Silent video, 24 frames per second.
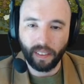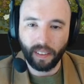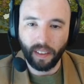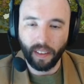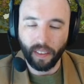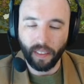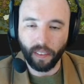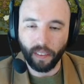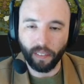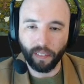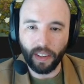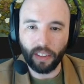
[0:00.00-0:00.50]

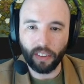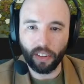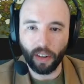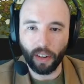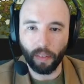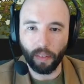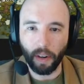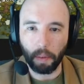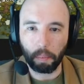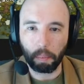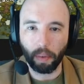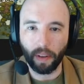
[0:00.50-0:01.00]
The reason I
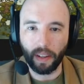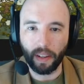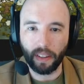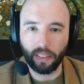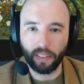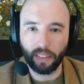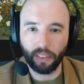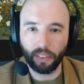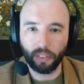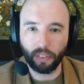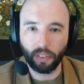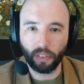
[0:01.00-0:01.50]
want to place
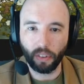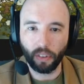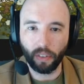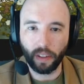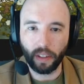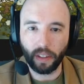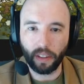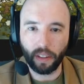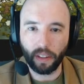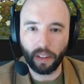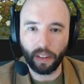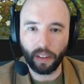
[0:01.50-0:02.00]
this real
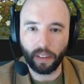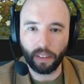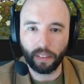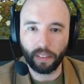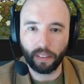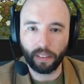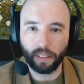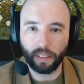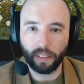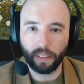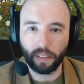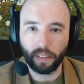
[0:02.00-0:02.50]
quick, y'all,
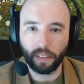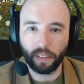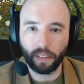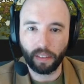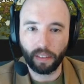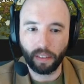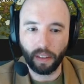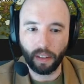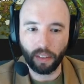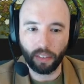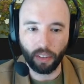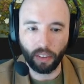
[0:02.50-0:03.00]

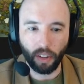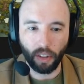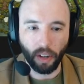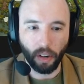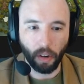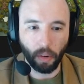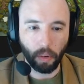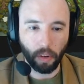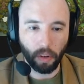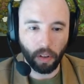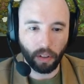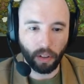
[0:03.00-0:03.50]
is that I
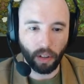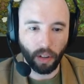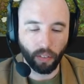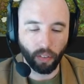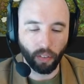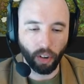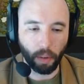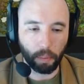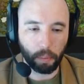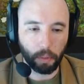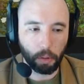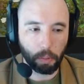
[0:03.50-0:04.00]
don't want to
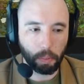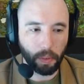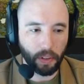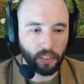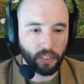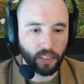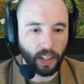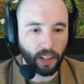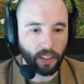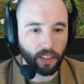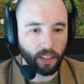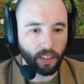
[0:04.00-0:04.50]
cover up too
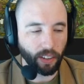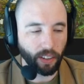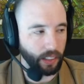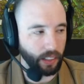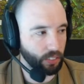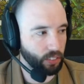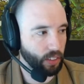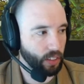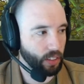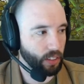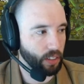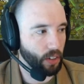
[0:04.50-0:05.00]
much down here. Like,
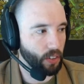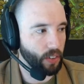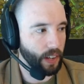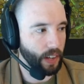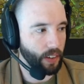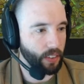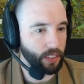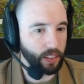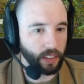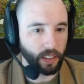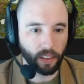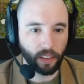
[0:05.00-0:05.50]
it's going to go
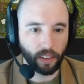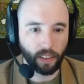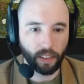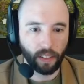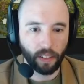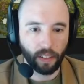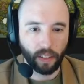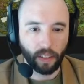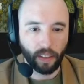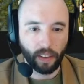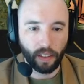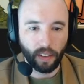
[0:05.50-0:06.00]
down here.
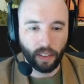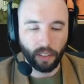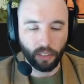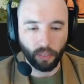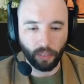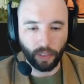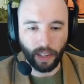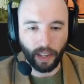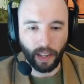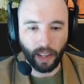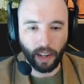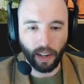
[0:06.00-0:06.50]

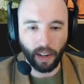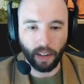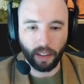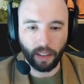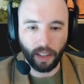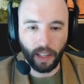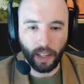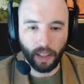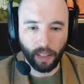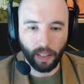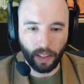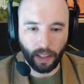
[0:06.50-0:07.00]
So we got
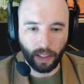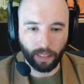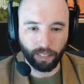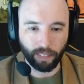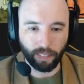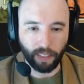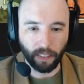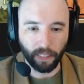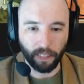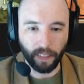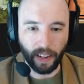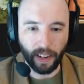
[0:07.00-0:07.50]
to think
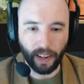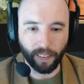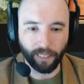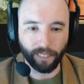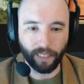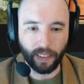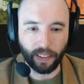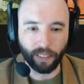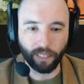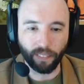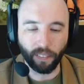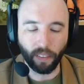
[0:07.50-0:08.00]
about that
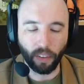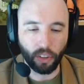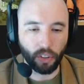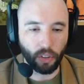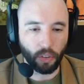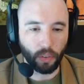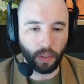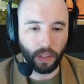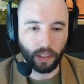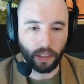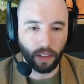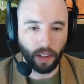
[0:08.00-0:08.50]
when we're
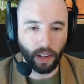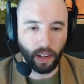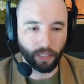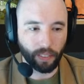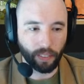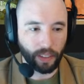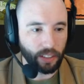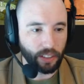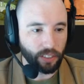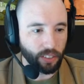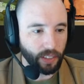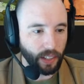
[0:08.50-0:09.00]
doing that
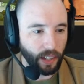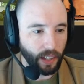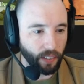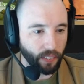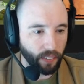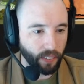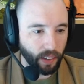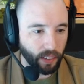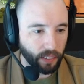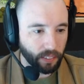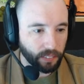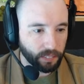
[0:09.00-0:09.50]
region down
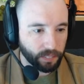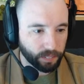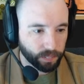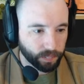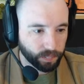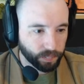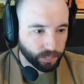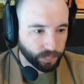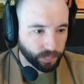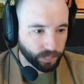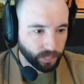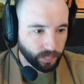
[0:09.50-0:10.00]
there.
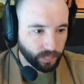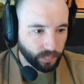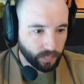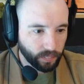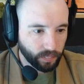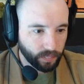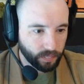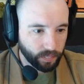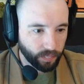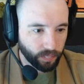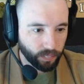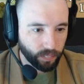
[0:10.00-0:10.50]

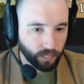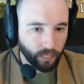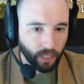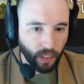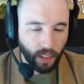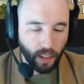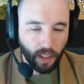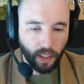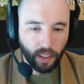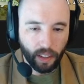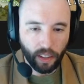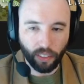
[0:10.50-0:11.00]

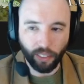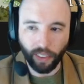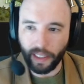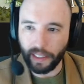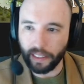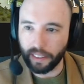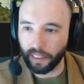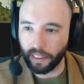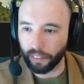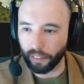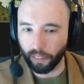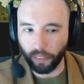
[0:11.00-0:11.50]
You
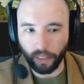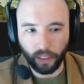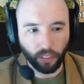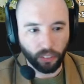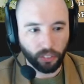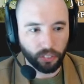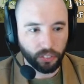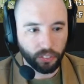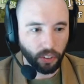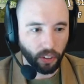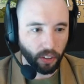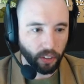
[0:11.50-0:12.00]
liked it real
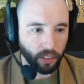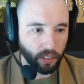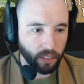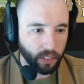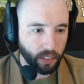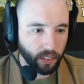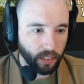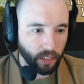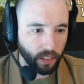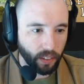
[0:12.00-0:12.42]
dark.